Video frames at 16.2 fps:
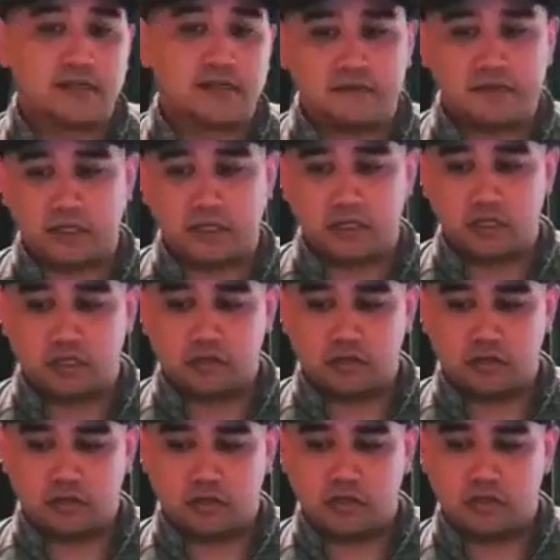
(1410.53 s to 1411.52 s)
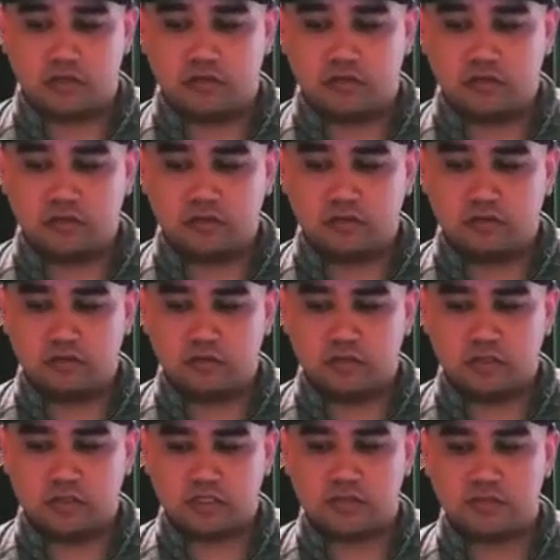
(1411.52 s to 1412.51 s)
like, you
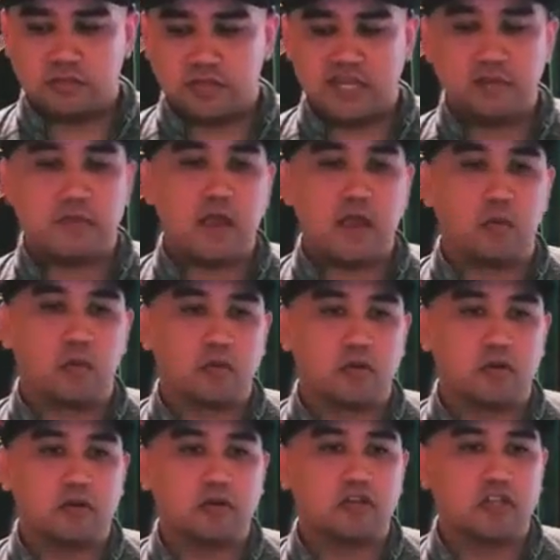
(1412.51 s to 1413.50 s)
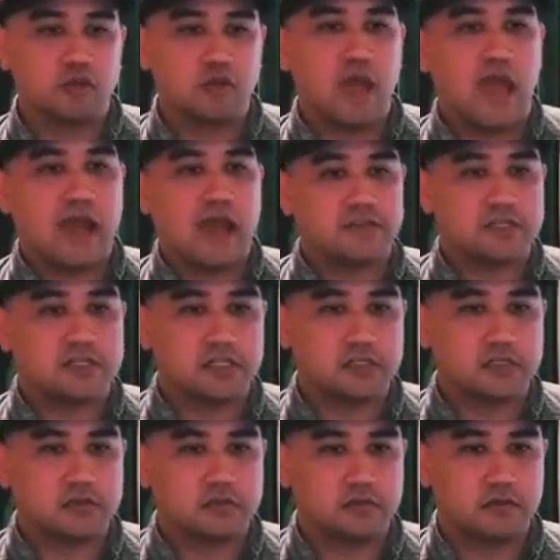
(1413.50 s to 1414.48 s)
to be in my world, you have
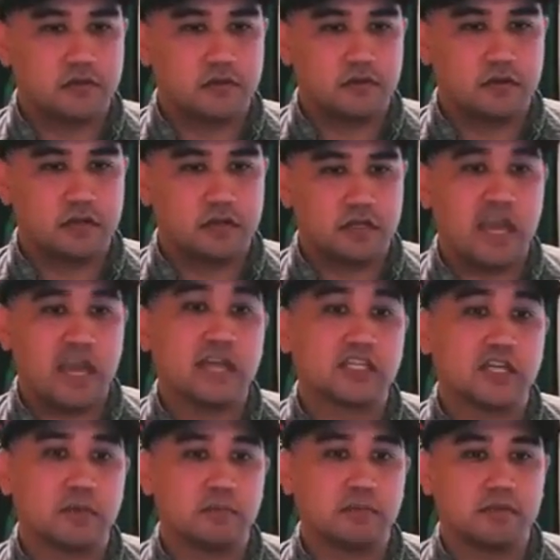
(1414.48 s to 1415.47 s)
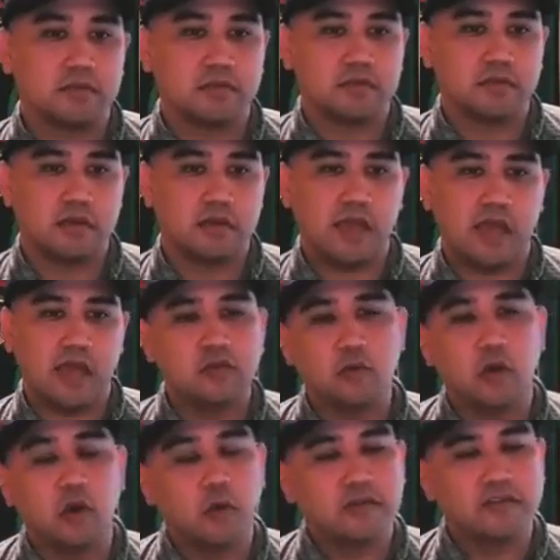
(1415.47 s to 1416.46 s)
to catch up, and
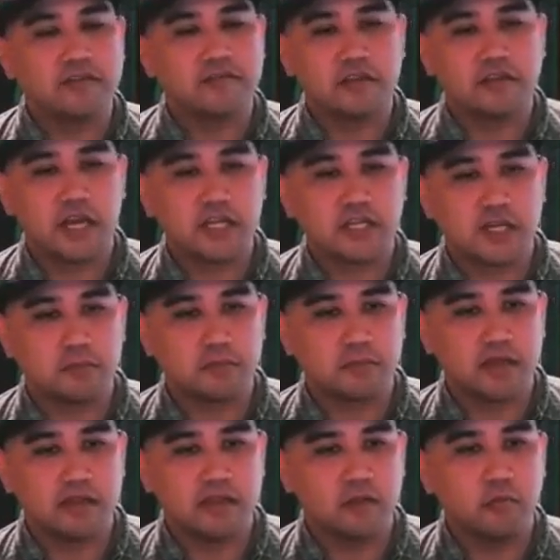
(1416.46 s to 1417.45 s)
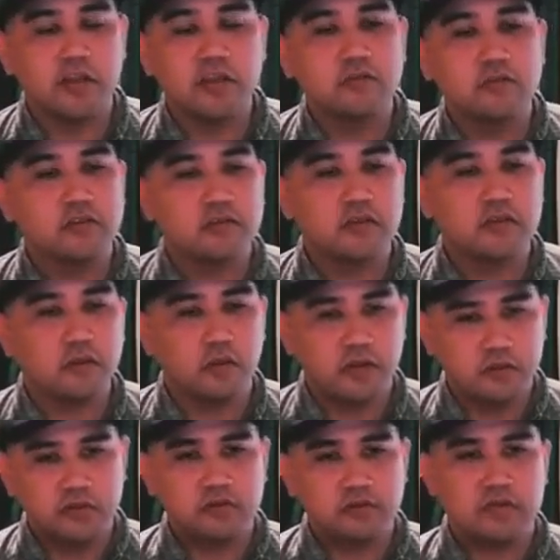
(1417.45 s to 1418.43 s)
you always have to catch up. And then when you
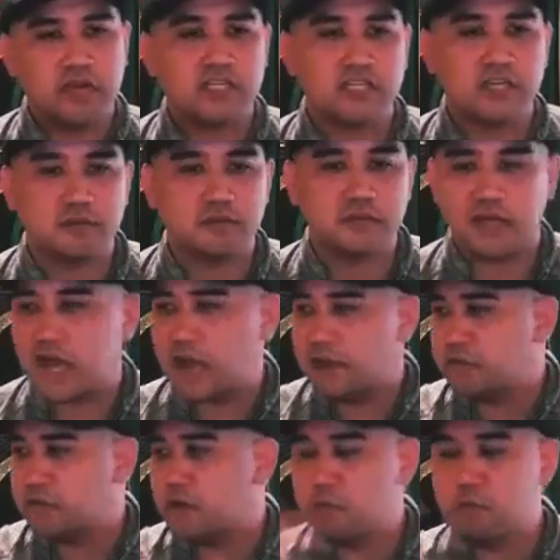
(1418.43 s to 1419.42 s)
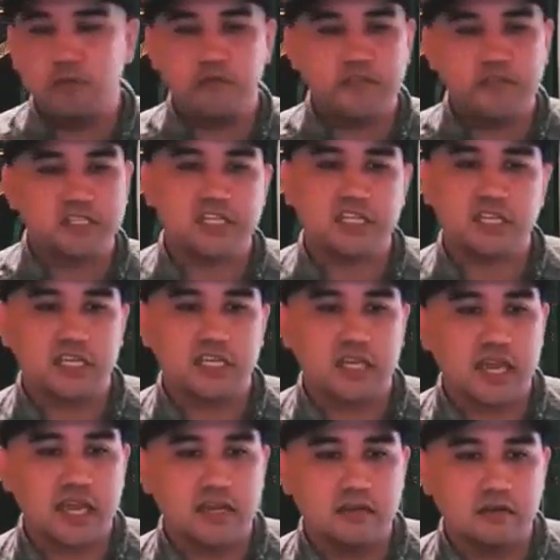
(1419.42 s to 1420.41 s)
do catch up, I'm gonna move this stick
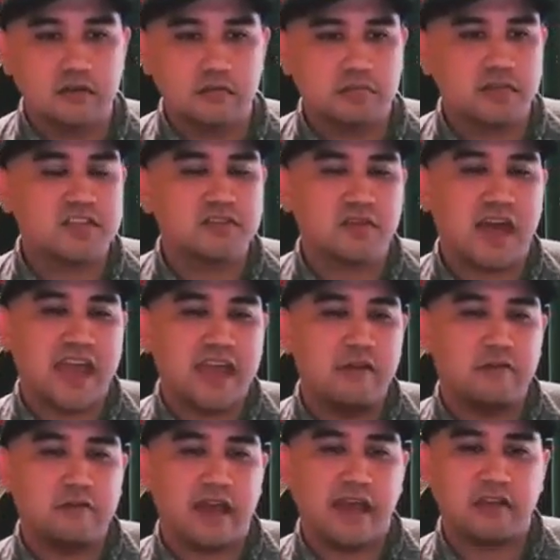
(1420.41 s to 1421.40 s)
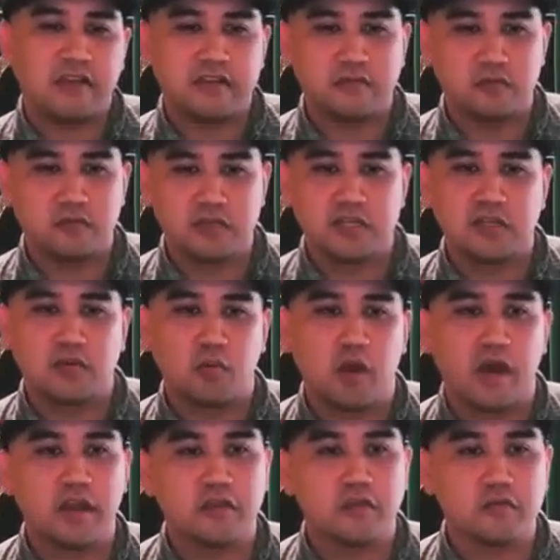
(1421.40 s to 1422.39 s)
again because I don't actually really
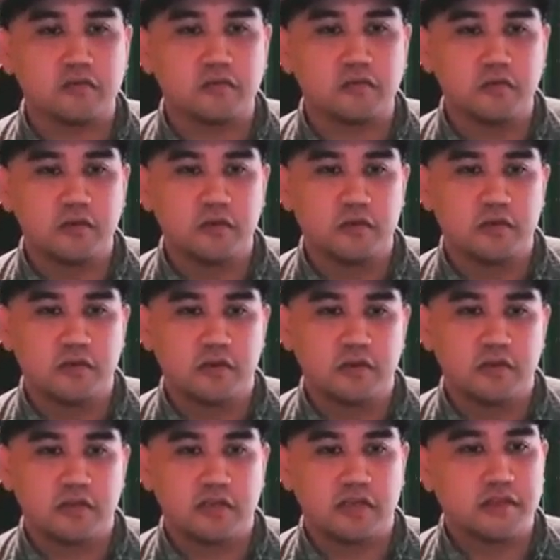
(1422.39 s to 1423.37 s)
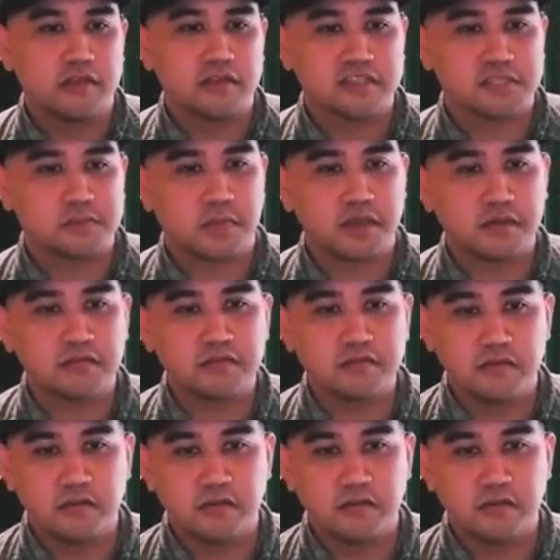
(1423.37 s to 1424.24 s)
want you in this space.